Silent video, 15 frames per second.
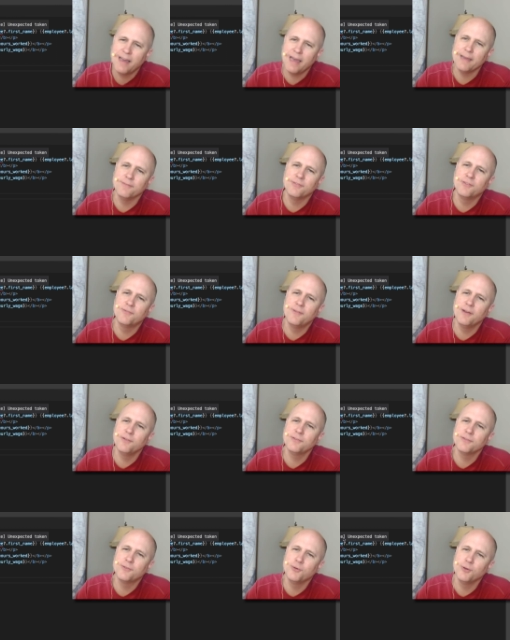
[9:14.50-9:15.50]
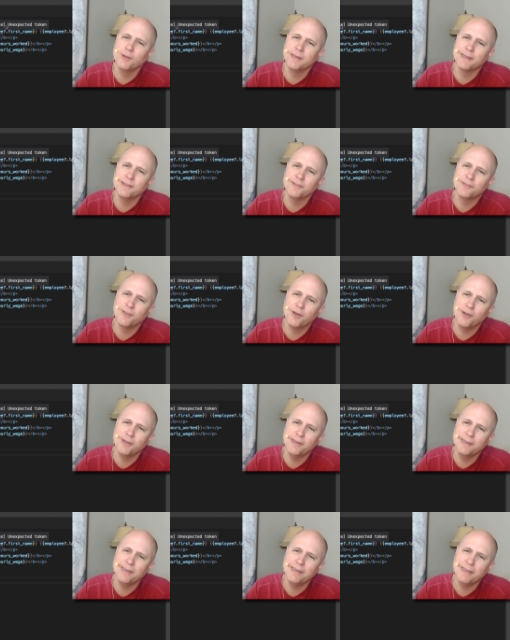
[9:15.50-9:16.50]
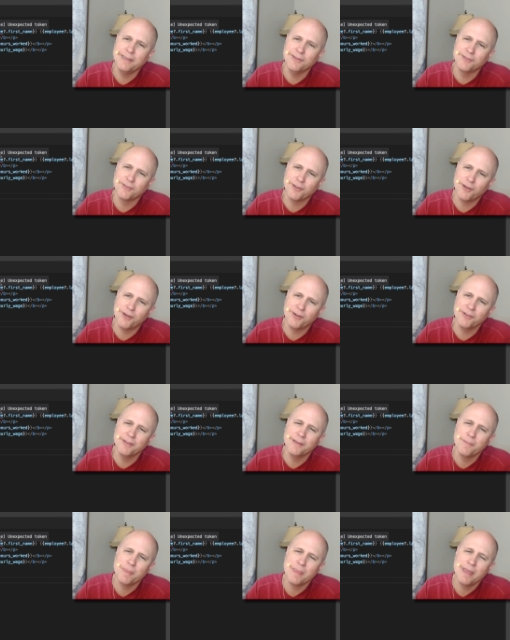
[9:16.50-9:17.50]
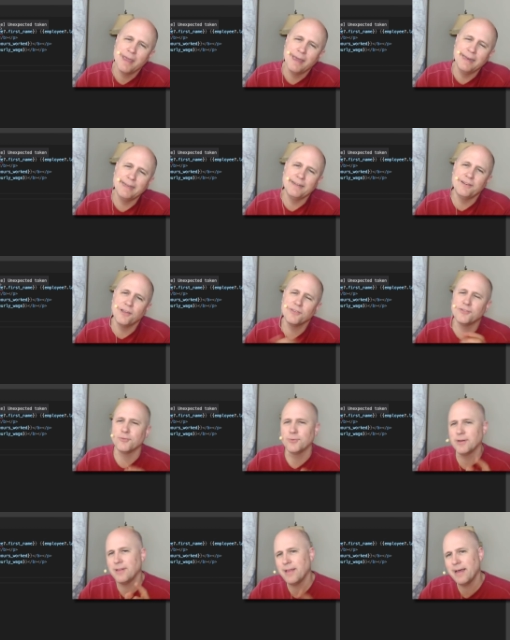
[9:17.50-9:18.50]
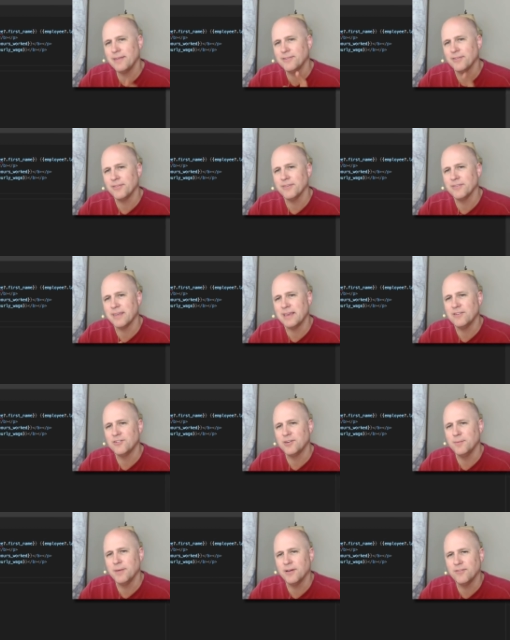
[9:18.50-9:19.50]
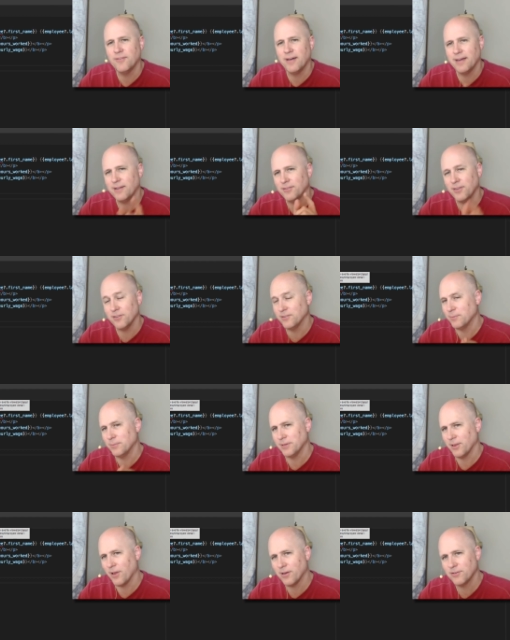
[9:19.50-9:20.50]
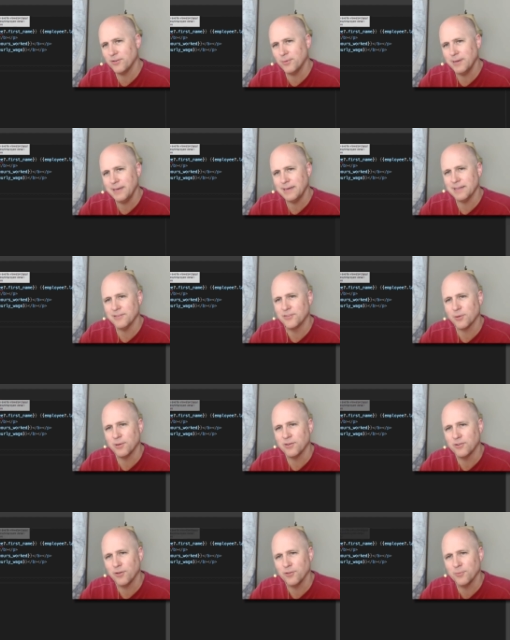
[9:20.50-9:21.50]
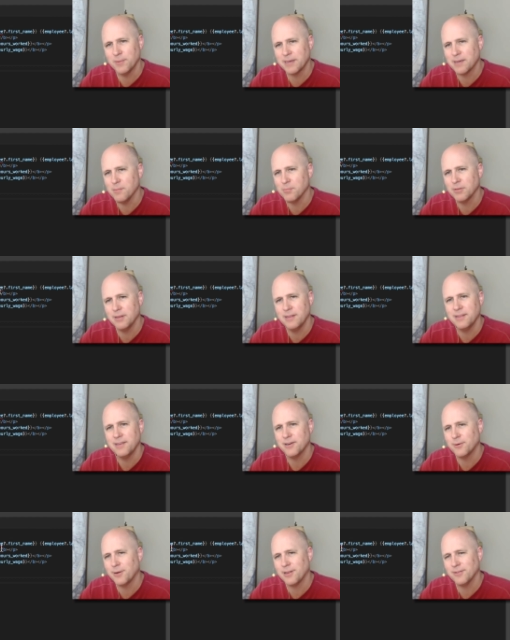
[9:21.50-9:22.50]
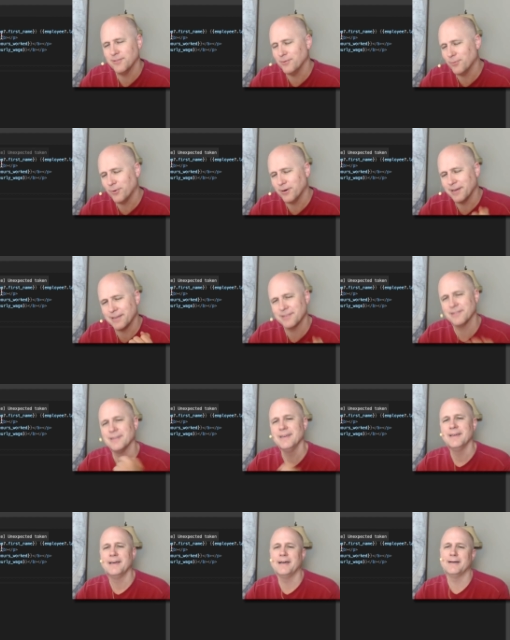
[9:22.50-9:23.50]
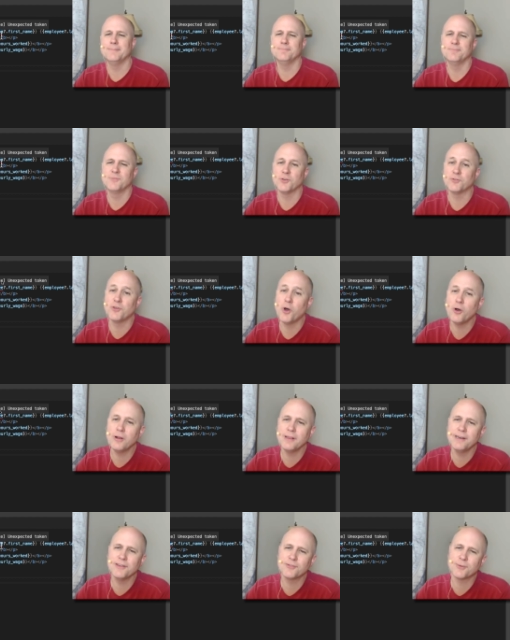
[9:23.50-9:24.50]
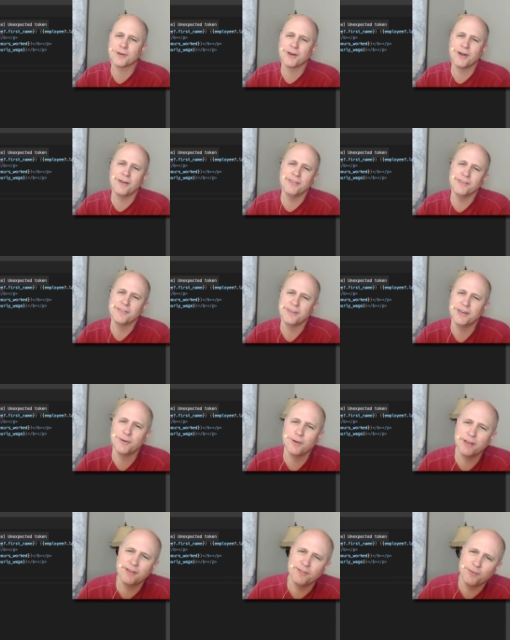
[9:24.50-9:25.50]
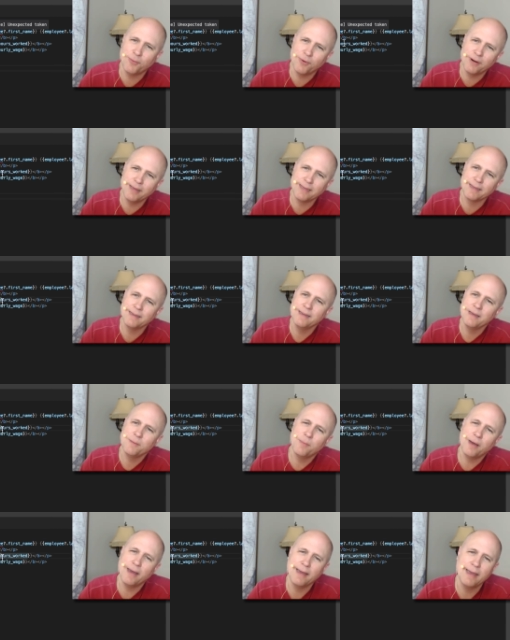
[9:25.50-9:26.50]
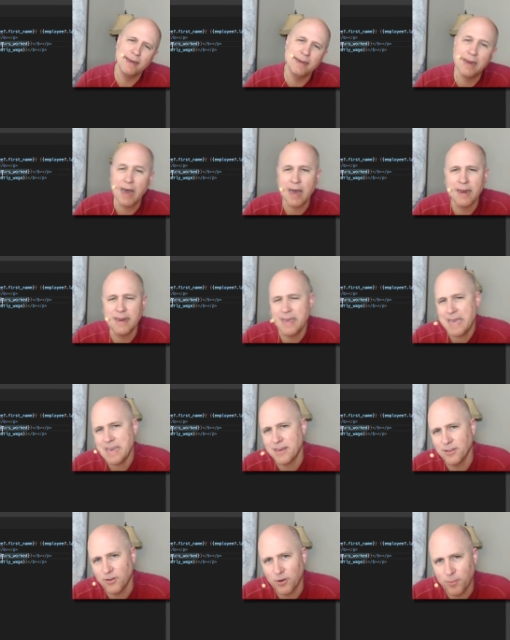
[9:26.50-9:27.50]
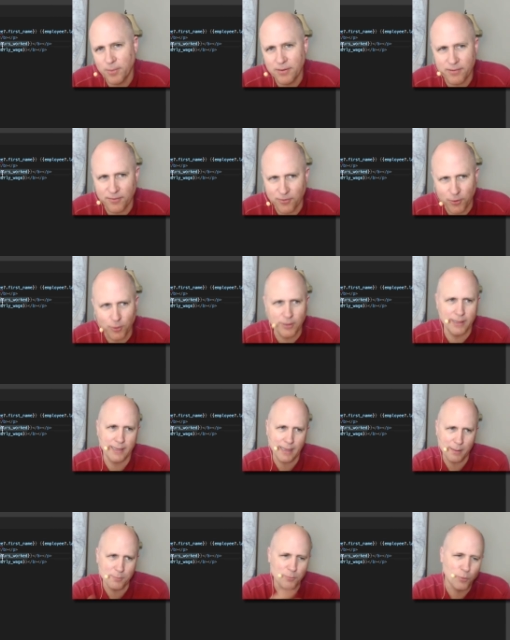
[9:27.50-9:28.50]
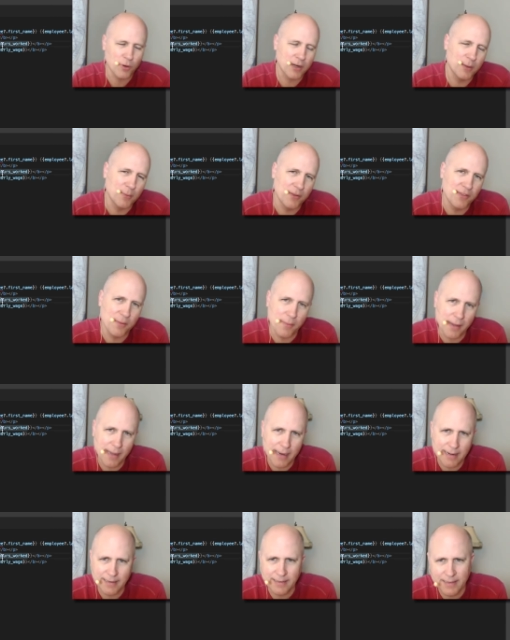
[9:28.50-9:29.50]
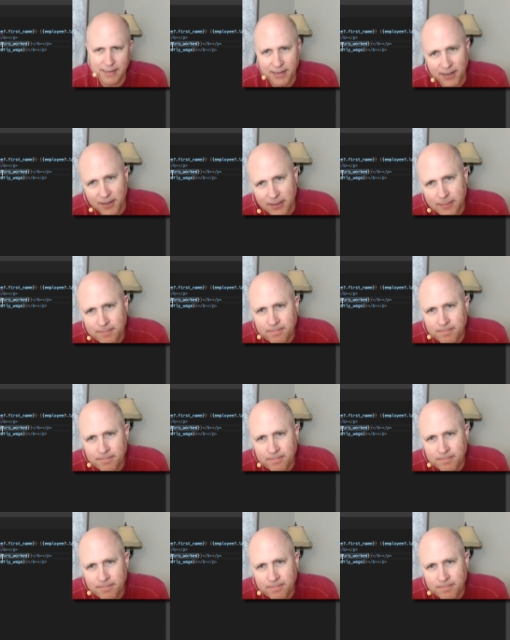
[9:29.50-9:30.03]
I have Svelte tooling in installed and it doesn't realize that this HTML file doesn't belong to it, and so it shows me completely irrelevant warnings. Um, so totally disregard this irrelevant warning by a non-Angular piece of tooling I'm working with in my IDE here.